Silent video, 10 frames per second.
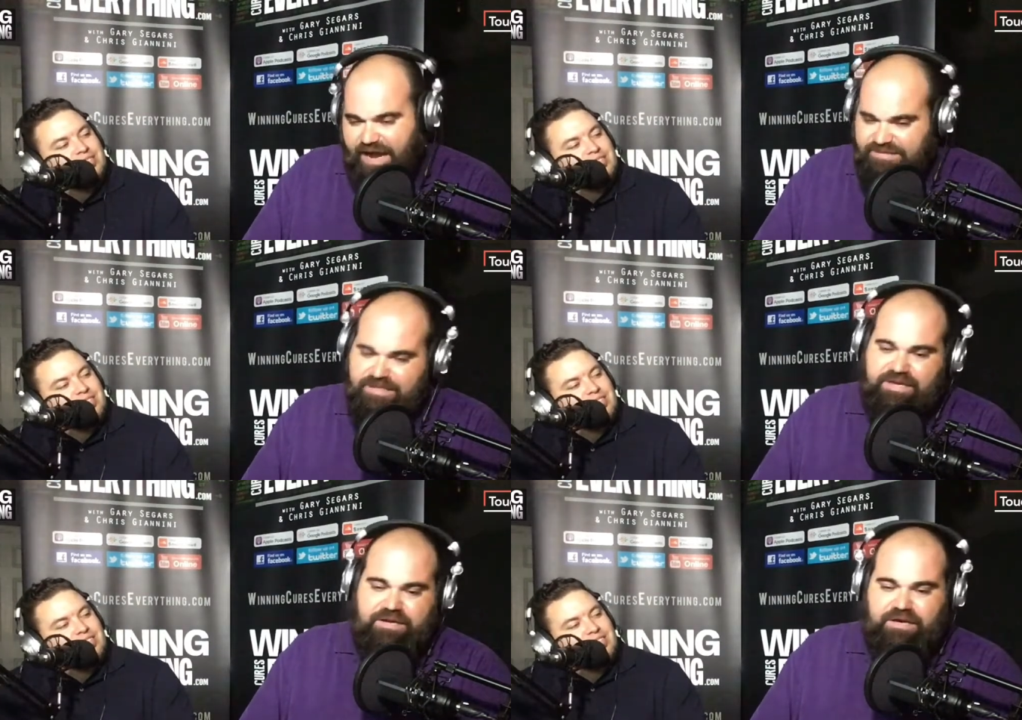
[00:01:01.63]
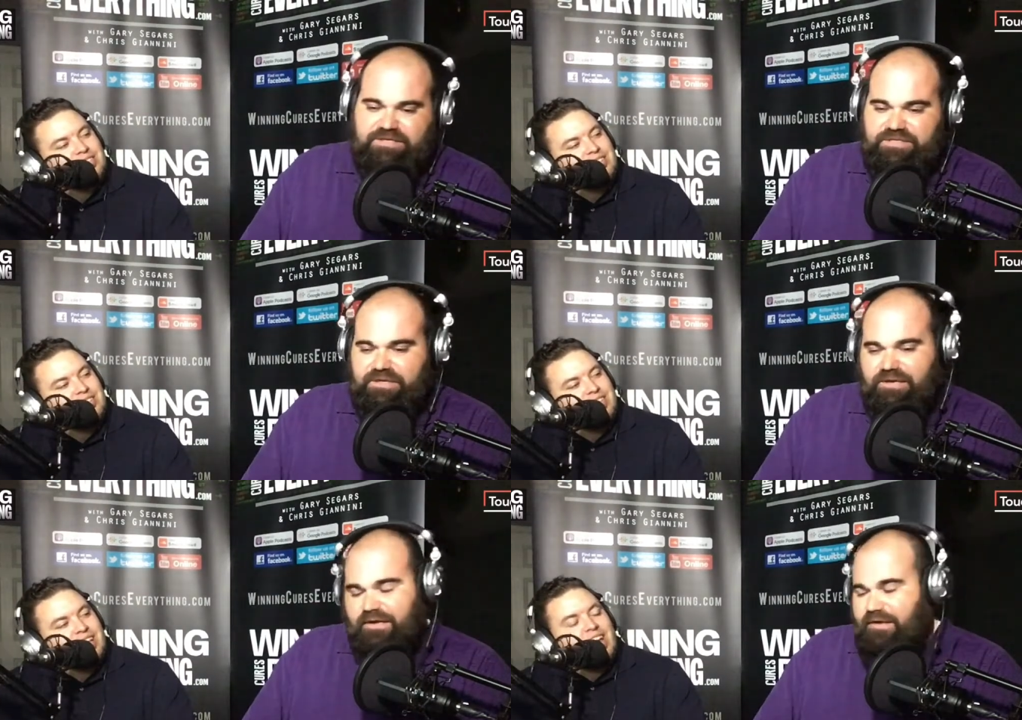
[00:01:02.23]
Speaker 1: has a concussion.
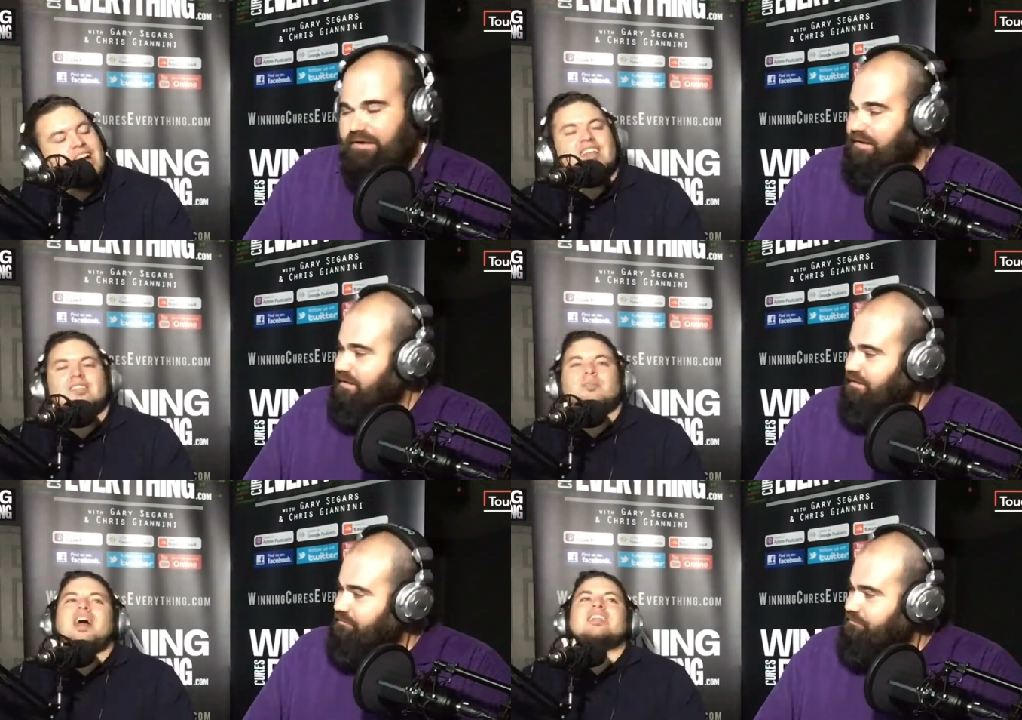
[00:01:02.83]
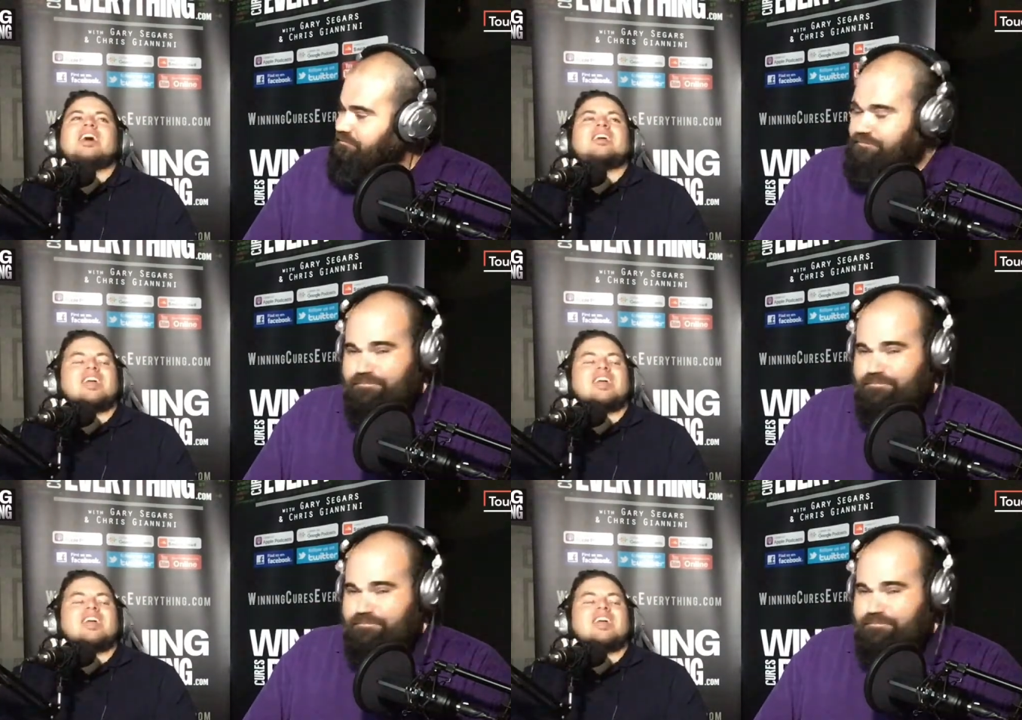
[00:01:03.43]
Speaker 2: Man, they